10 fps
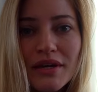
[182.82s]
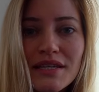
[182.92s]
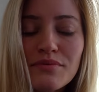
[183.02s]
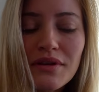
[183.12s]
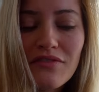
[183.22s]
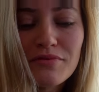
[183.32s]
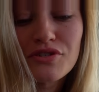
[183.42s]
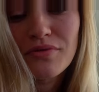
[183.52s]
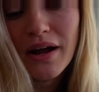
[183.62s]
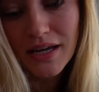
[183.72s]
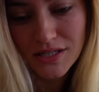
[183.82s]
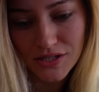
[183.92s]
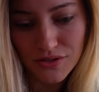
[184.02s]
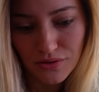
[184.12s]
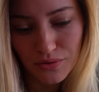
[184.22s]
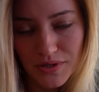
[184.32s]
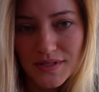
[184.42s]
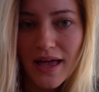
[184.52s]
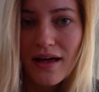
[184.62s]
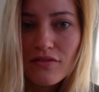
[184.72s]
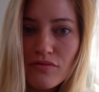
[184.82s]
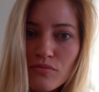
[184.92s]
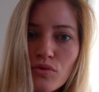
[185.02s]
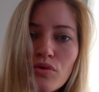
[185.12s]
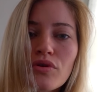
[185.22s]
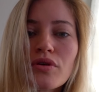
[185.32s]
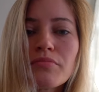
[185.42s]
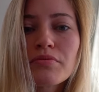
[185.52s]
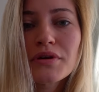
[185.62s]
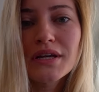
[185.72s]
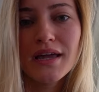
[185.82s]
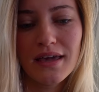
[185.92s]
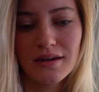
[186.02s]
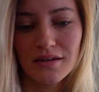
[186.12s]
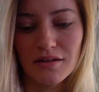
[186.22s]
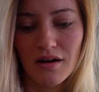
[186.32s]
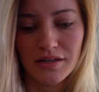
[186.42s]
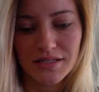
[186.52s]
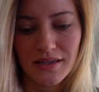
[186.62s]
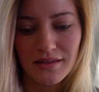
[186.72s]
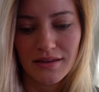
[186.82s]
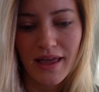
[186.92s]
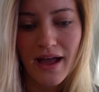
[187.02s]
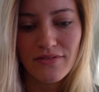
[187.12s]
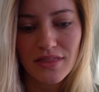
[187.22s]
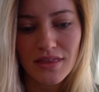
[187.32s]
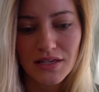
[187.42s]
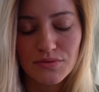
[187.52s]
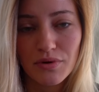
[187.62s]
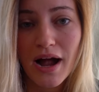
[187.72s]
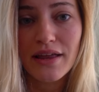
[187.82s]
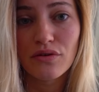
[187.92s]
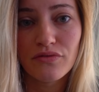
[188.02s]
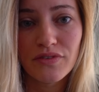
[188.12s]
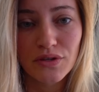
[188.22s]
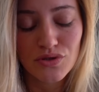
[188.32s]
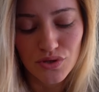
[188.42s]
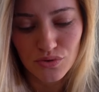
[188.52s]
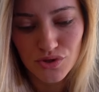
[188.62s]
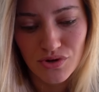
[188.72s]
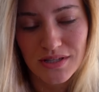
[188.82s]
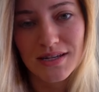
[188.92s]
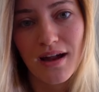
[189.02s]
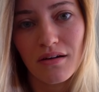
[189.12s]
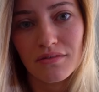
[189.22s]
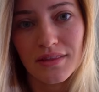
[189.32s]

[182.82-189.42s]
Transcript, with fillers: I guess what I've been trying to do is have more pre-edited content and having things where I don't feel so stressed out